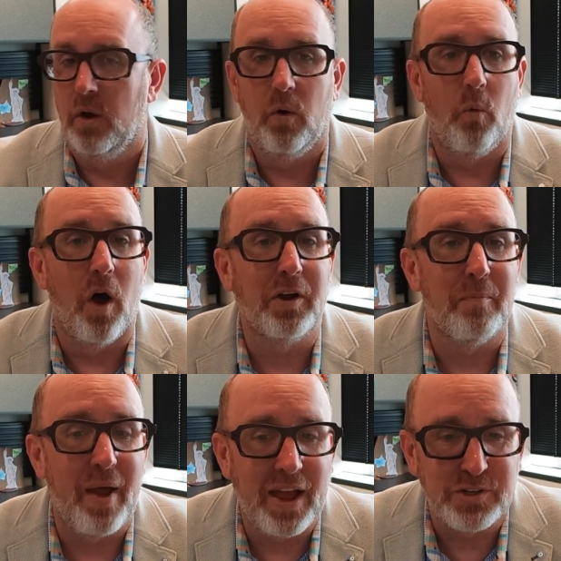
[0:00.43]

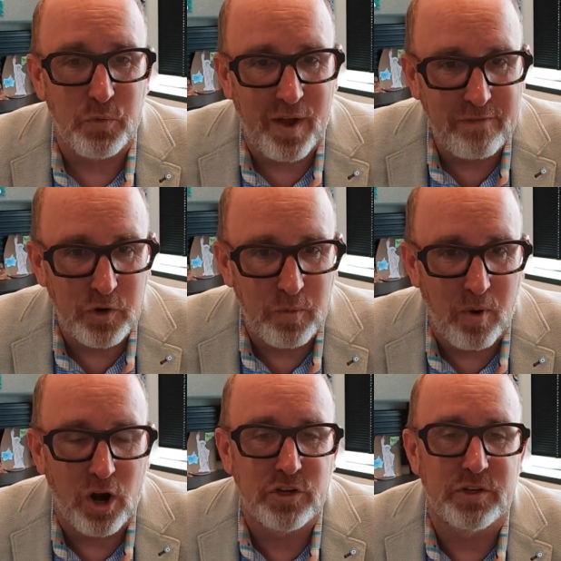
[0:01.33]
Welcome back to Revenue
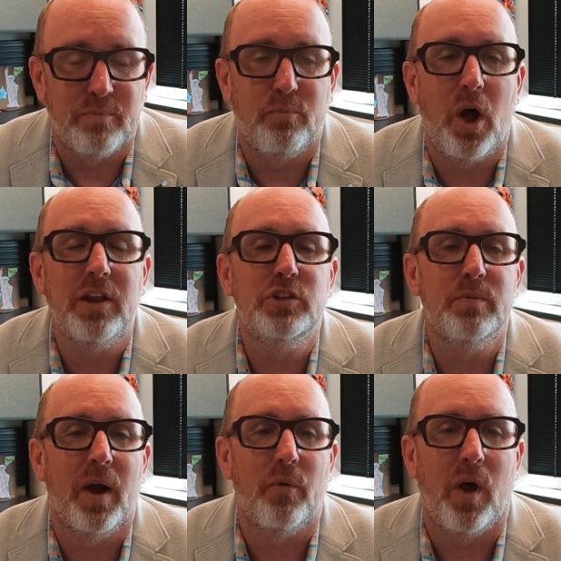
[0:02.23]
Margin, brought to you
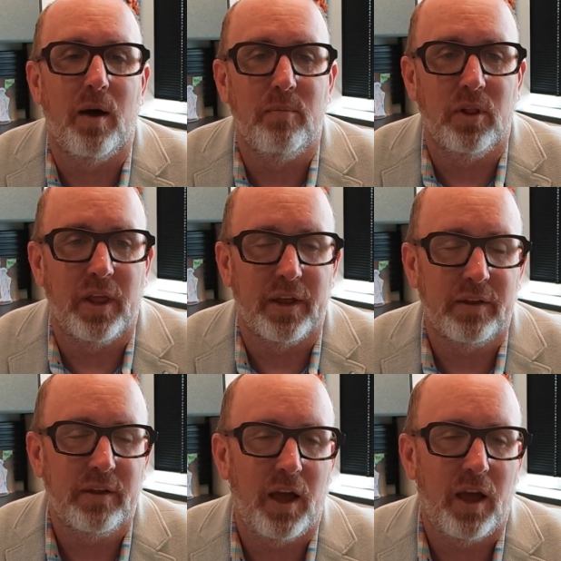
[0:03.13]
by Rob Malenik.